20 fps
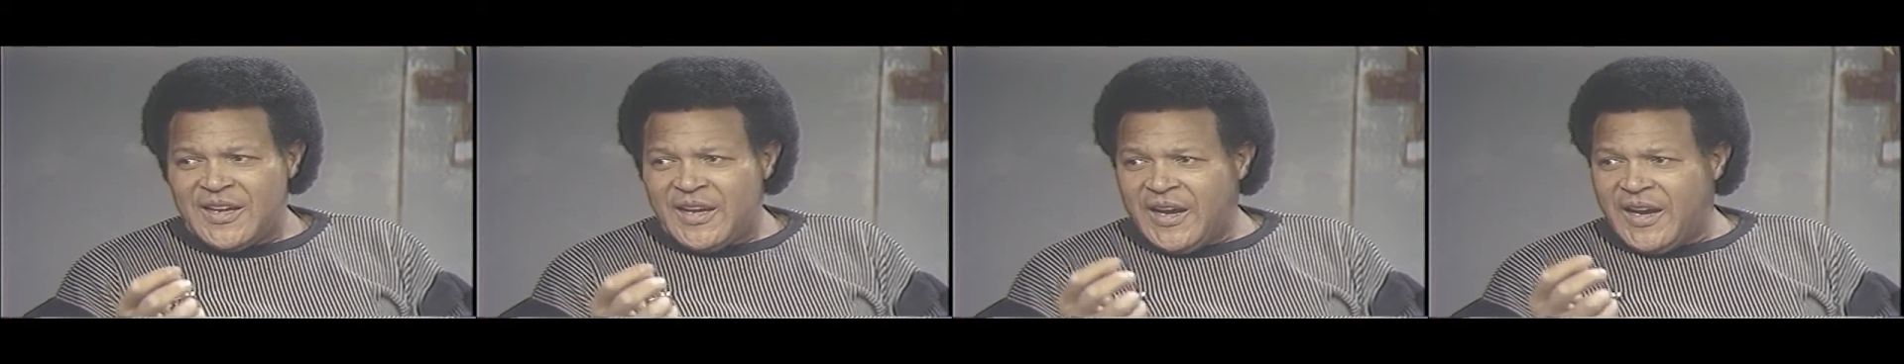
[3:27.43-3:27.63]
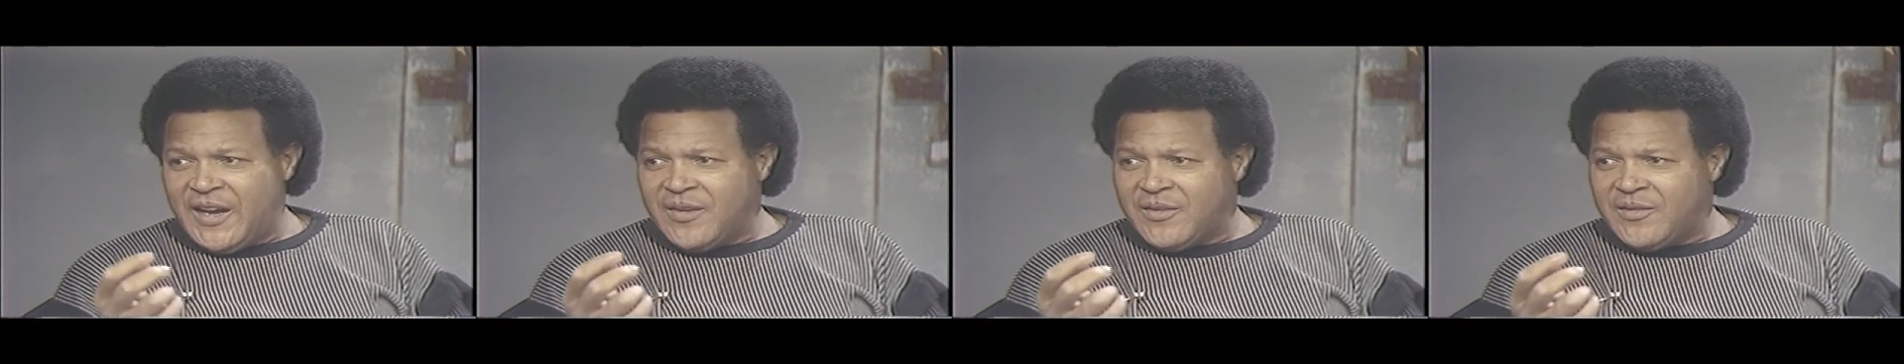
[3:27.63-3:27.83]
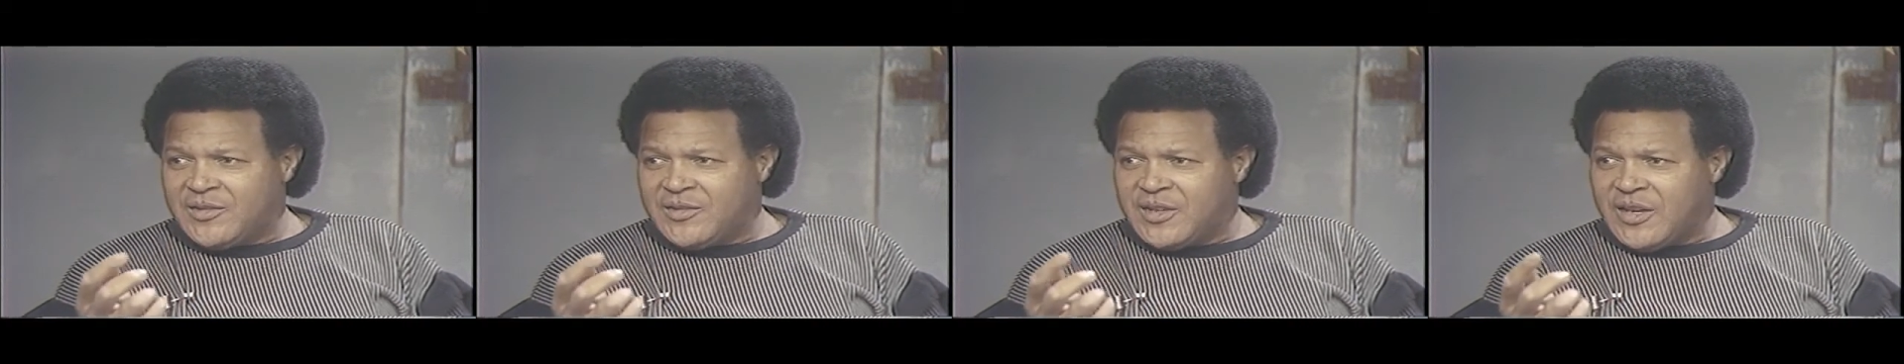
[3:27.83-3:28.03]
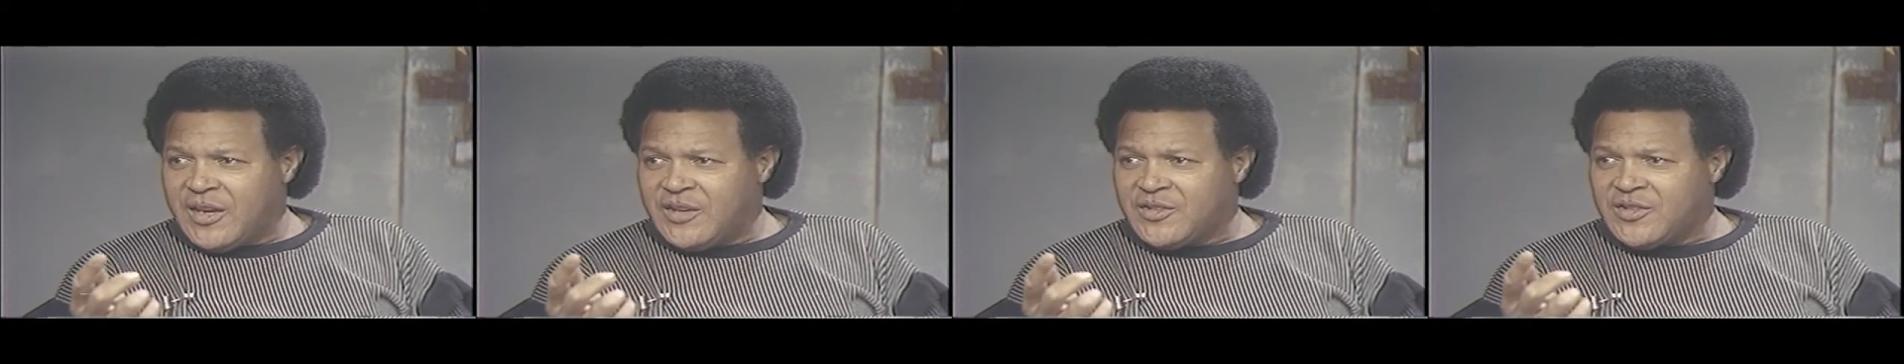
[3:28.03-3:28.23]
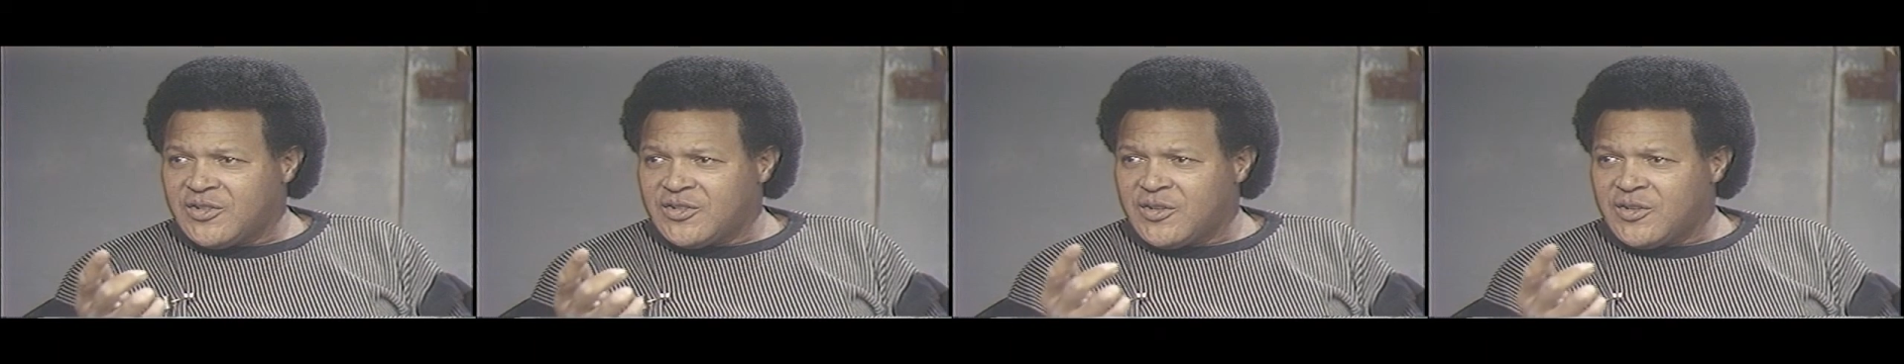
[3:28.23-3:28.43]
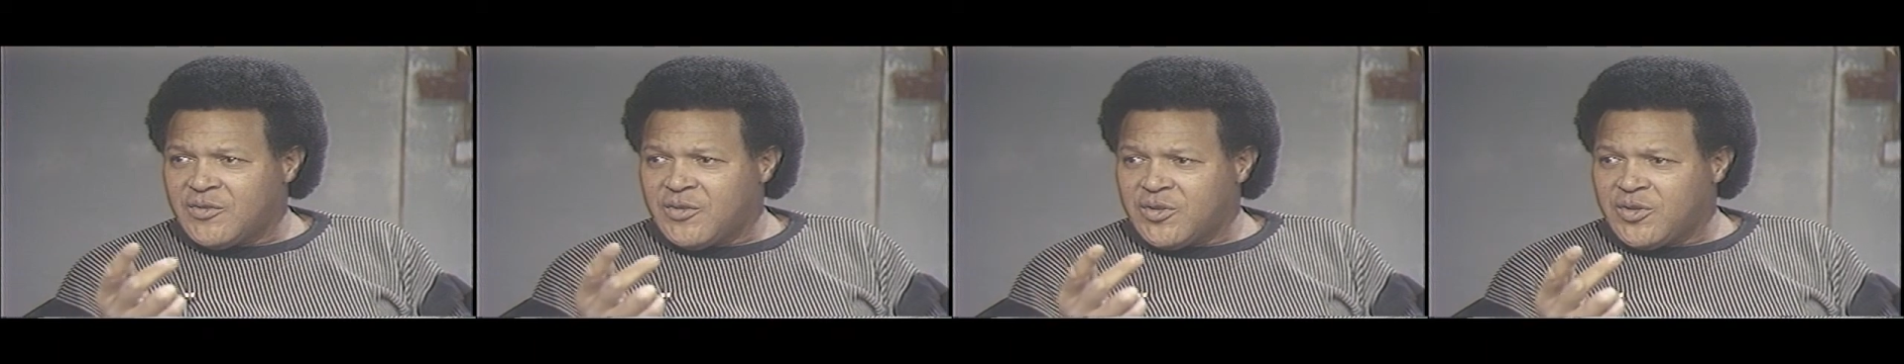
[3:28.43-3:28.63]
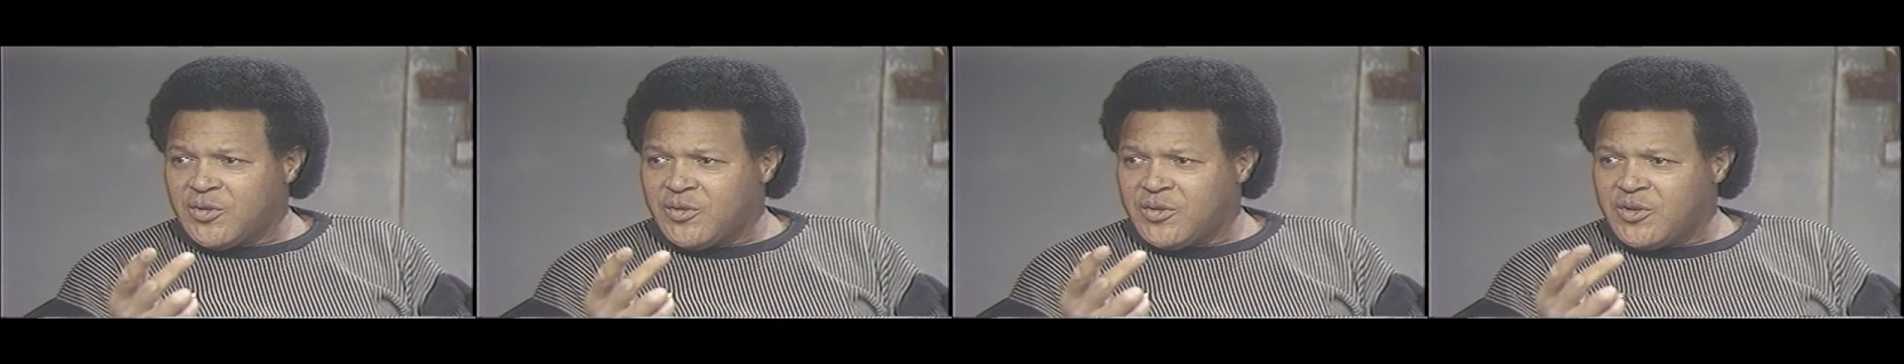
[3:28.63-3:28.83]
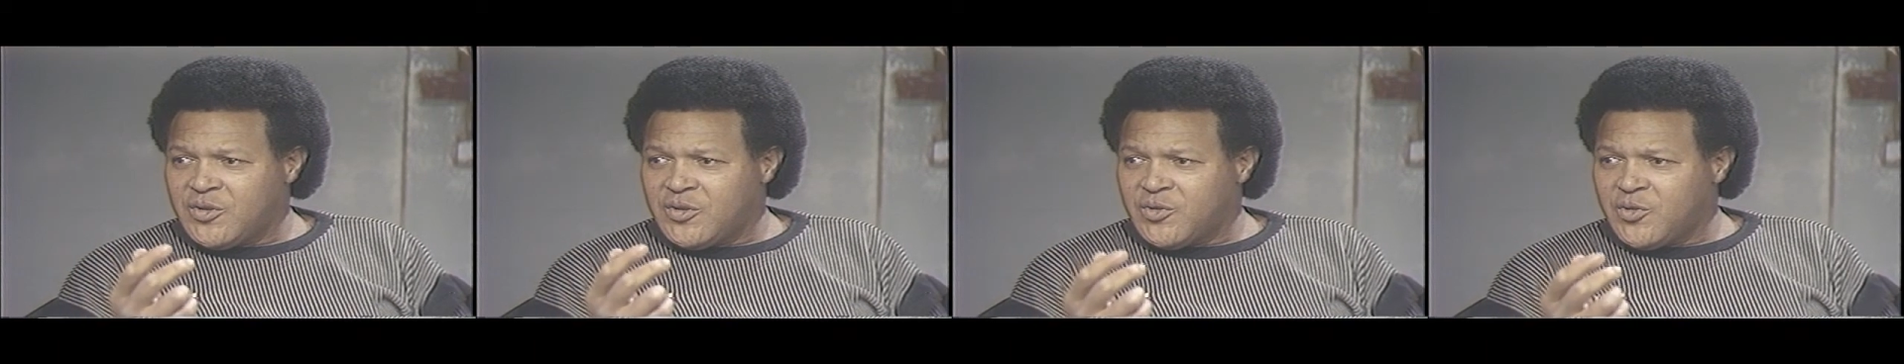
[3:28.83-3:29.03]
and dances of the
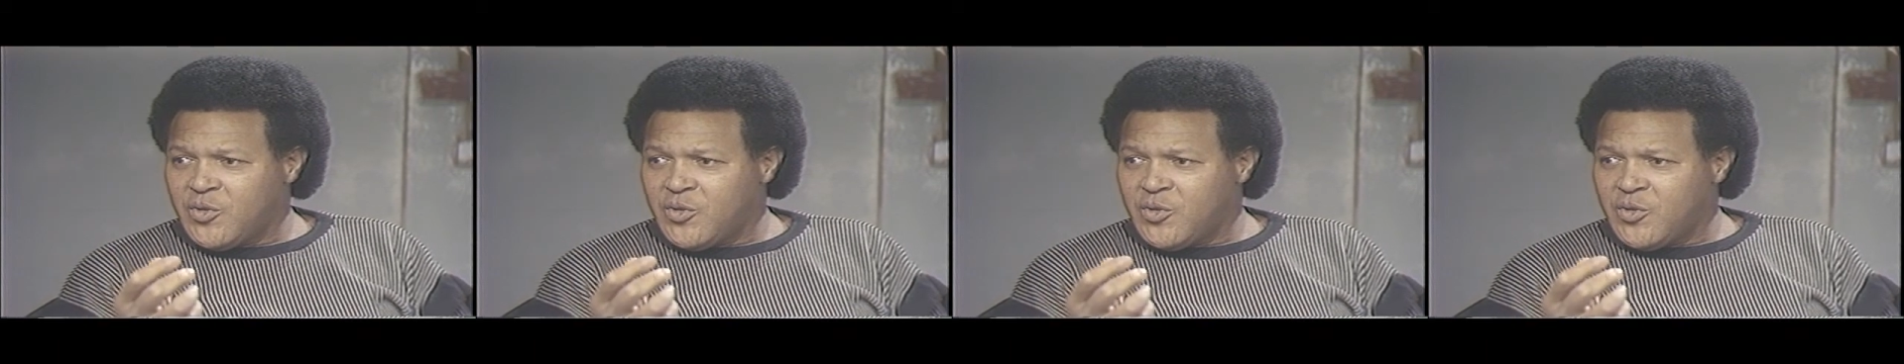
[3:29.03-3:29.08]
30s,